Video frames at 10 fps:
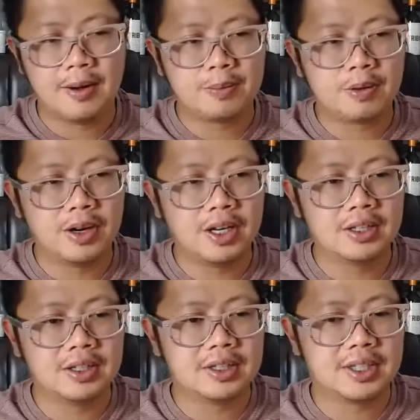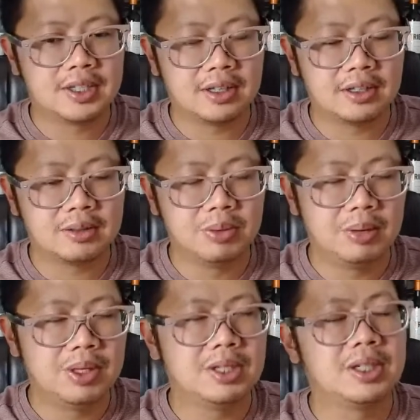upgrade. It's
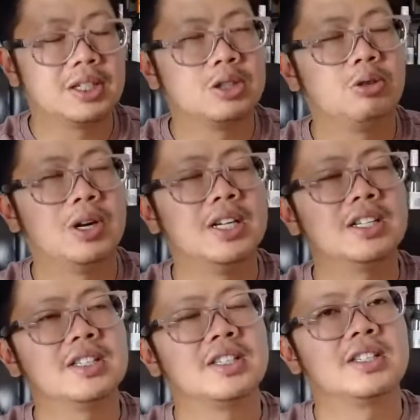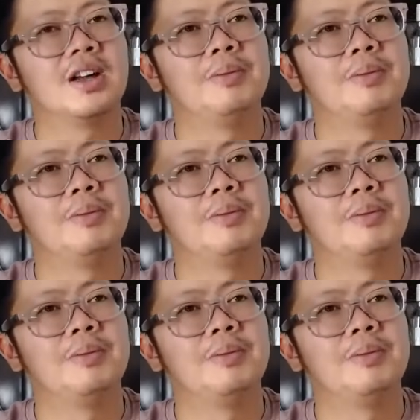made me think twice